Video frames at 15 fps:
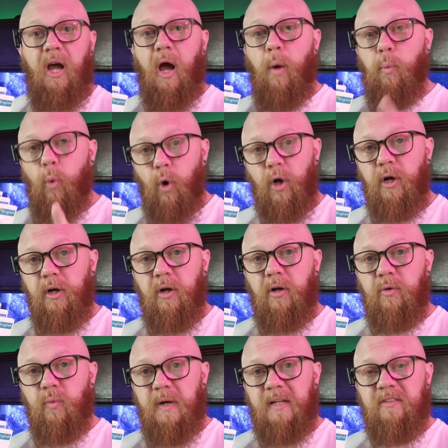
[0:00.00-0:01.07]
I'm working
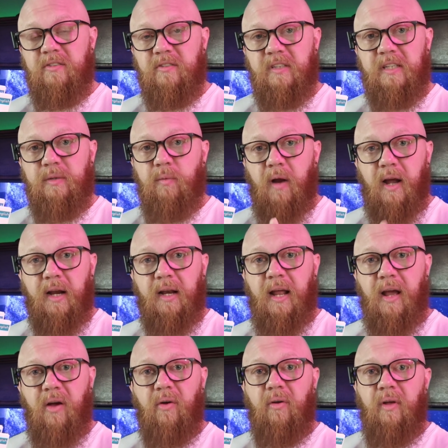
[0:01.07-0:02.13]
on Red Sea right
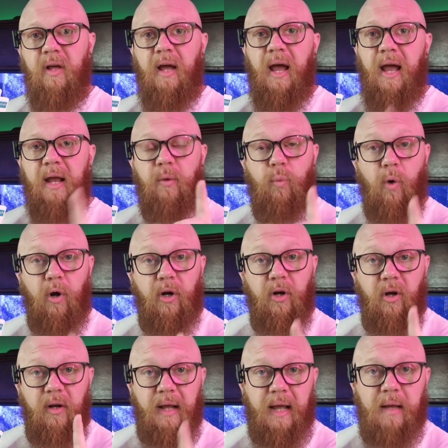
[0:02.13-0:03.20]
now and working
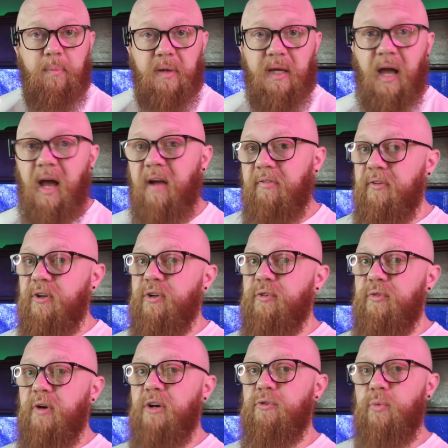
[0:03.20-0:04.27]
on API for you
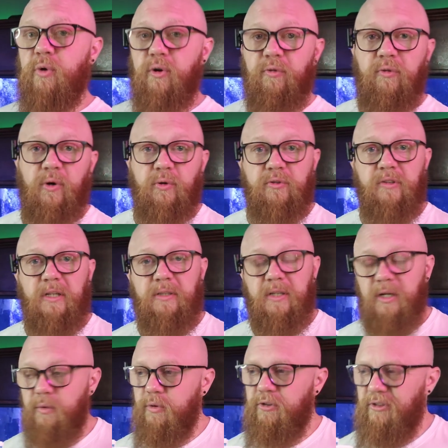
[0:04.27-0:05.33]
freshwater folks out
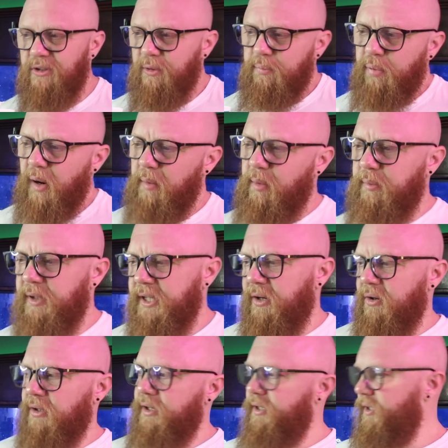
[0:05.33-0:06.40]
there, which there probably
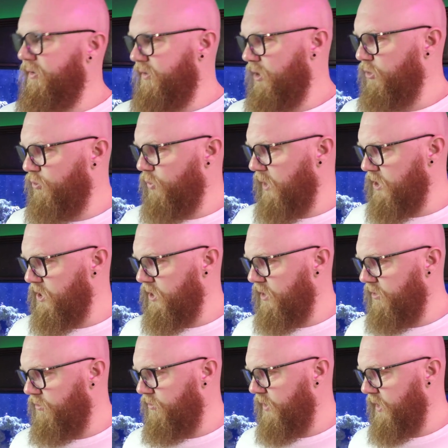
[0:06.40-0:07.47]
aren't any of those watching
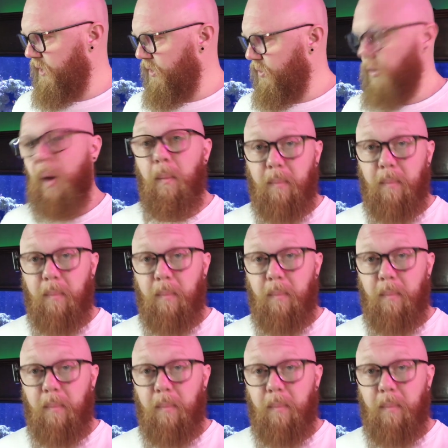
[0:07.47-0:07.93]
this video.